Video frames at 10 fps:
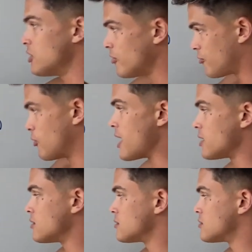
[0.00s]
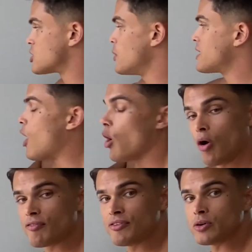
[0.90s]
Right. So we got whole
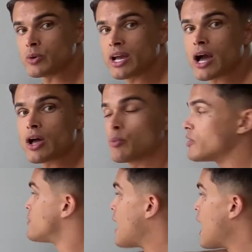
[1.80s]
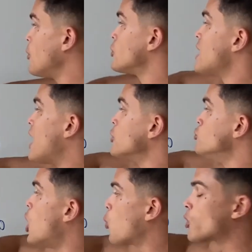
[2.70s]
food. Now you
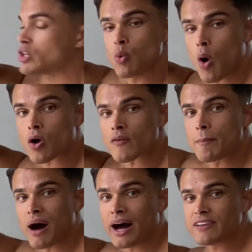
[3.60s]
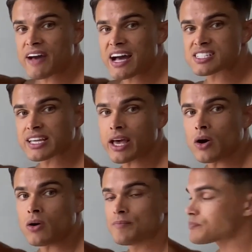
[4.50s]
know where you are on the body fat
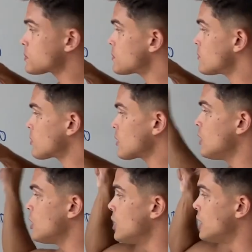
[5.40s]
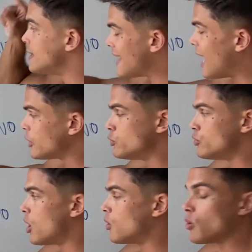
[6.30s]
scale. Now you
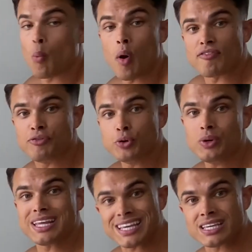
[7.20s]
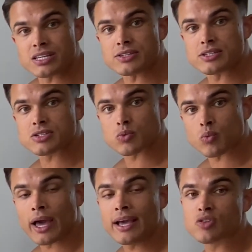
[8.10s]
know what food is,
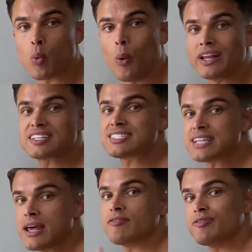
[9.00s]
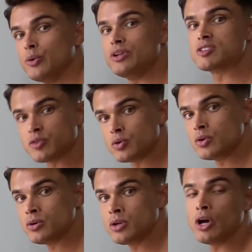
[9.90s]
right? And to what extent food is
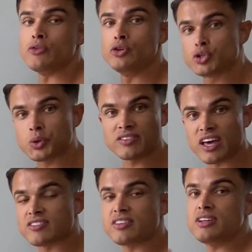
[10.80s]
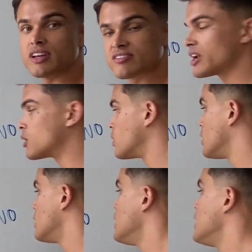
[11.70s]
food, nutrient density, etc.
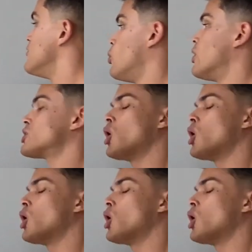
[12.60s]
If you want to go a